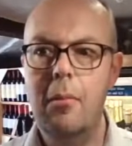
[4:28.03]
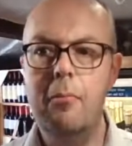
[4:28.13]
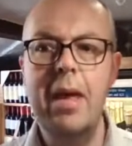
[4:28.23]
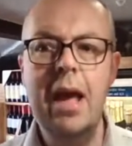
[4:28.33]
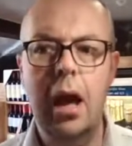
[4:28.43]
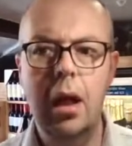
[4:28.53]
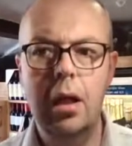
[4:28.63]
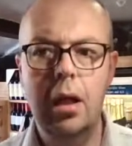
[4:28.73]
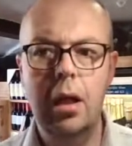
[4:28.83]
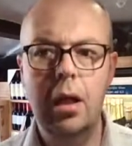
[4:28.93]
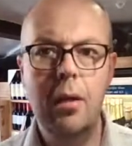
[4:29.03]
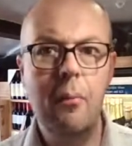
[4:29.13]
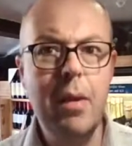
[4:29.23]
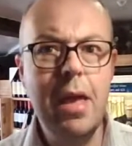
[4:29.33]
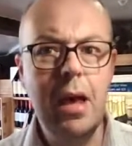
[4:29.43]
beer.
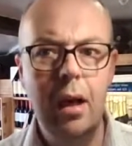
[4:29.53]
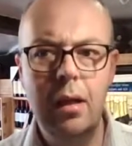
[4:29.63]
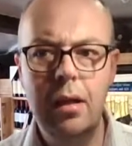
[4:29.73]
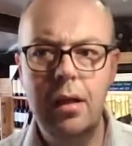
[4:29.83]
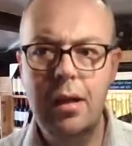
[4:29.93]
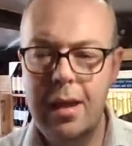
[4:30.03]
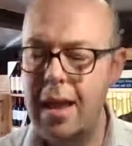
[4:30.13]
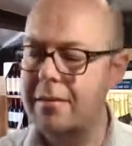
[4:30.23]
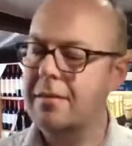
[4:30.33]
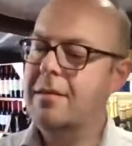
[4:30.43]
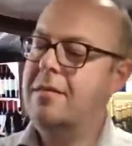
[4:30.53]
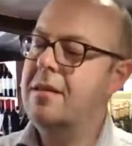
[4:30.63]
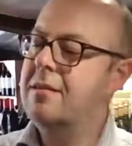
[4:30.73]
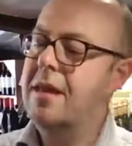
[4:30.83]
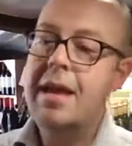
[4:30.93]
Beer! Yes, this
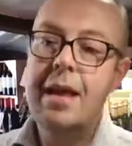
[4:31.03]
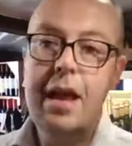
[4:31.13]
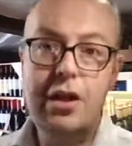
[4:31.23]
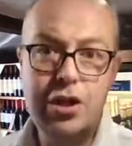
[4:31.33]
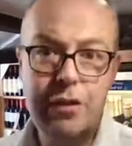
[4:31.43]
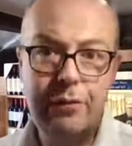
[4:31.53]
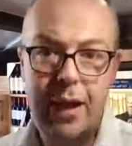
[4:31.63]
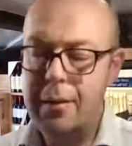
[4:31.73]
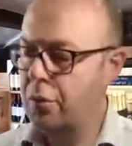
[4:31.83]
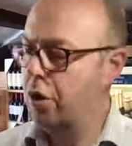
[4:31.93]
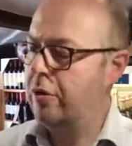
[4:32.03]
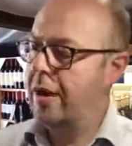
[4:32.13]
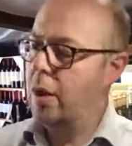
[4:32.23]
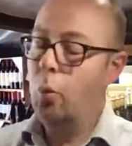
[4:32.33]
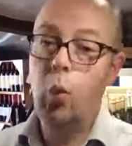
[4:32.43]
is Itchen Valley Brewery
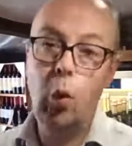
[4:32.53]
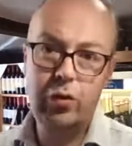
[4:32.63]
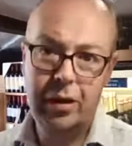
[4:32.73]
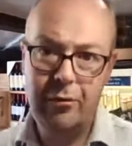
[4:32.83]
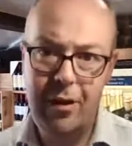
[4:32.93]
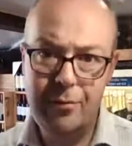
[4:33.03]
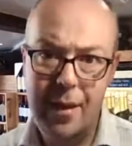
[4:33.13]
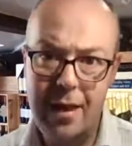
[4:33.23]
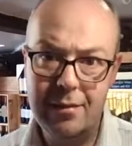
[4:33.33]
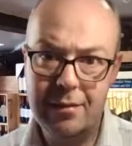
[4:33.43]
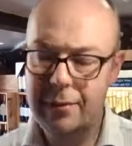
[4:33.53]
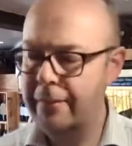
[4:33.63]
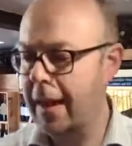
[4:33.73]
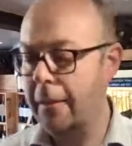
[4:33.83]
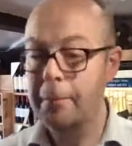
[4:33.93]
Watercress Best.
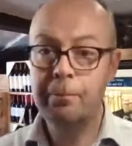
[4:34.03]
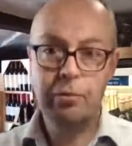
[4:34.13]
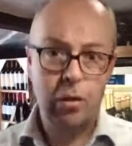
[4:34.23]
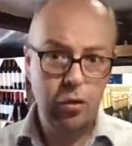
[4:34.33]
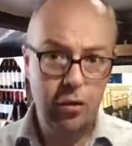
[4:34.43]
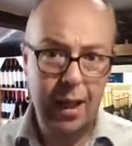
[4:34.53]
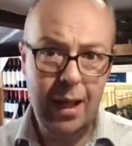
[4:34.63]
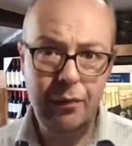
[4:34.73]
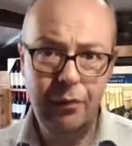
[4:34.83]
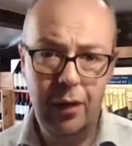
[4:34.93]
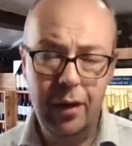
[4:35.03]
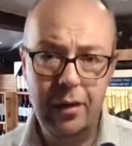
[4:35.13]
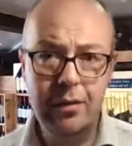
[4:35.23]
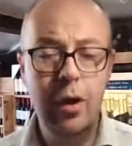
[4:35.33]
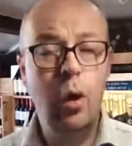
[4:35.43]
Now, you can find
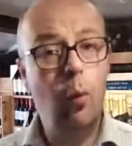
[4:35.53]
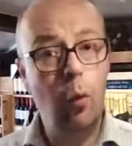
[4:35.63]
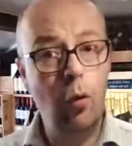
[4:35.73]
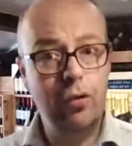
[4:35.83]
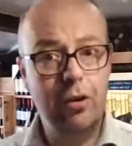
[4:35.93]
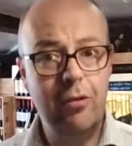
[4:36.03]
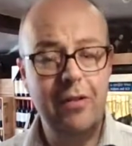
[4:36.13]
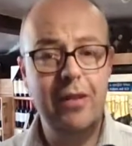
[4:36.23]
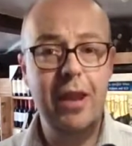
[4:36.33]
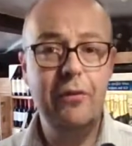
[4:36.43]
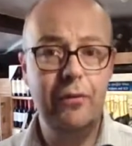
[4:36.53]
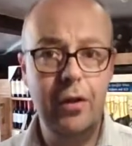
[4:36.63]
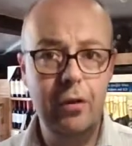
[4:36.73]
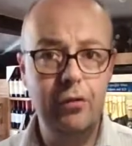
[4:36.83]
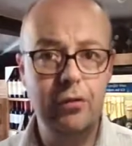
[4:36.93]

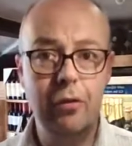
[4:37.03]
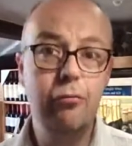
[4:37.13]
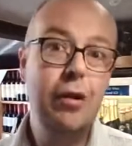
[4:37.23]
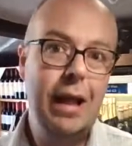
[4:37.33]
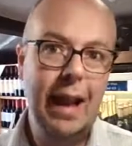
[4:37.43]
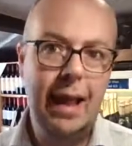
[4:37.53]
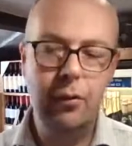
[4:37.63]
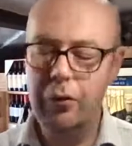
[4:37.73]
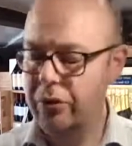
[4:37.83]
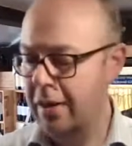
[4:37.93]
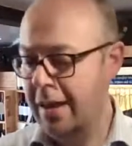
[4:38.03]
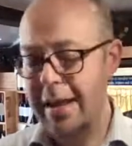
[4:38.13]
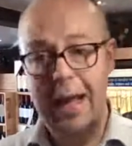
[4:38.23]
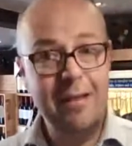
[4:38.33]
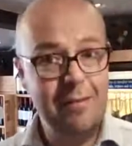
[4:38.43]
watercress-infused real ales
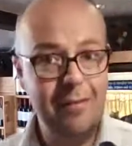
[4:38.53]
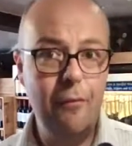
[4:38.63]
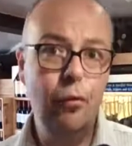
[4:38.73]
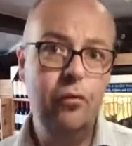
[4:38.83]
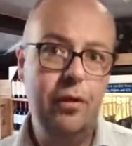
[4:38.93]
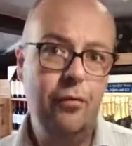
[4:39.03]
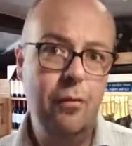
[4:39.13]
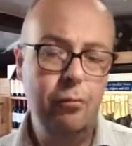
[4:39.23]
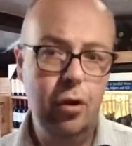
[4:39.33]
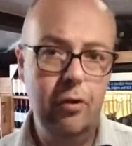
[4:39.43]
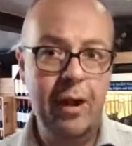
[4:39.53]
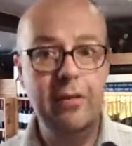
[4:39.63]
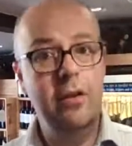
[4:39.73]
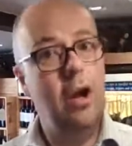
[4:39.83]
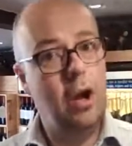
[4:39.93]
in several different
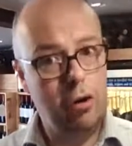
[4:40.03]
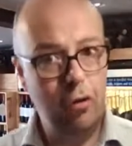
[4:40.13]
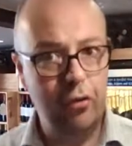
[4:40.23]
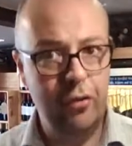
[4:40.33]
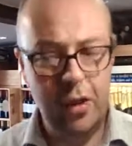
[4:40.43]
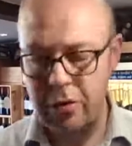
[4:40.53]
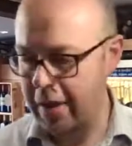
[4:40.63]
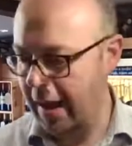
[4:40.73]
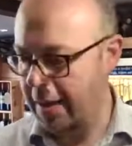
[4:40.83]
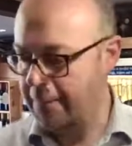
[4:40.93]
breweries across the UK.